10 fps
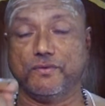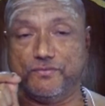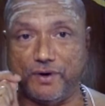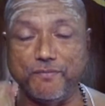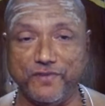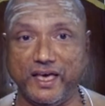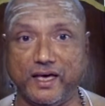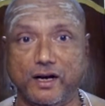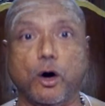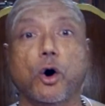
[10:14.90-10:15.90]
from
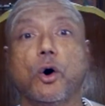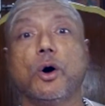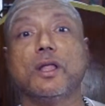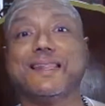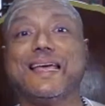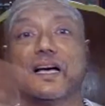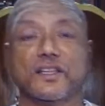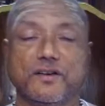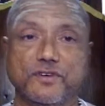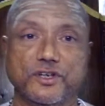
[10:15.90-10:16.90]
where all the
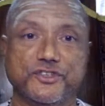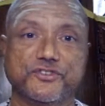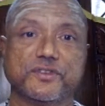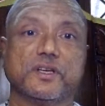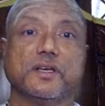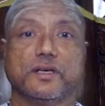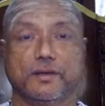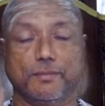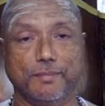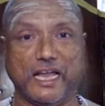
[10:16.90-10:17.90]
other words
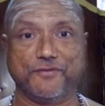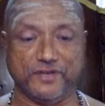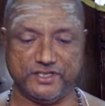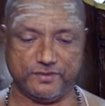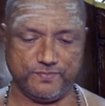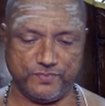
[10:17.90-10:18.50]
manifest.